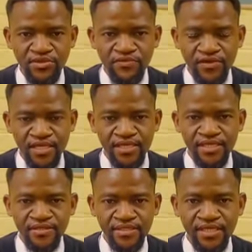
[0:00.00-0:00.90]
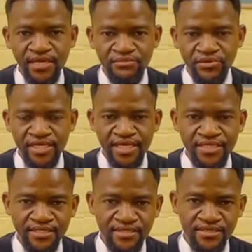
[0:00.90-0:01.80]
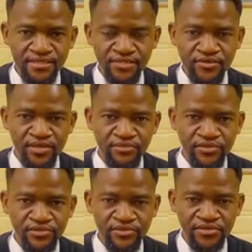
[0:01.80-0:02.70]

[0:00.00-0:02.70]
for the NAMPORT gates into the port,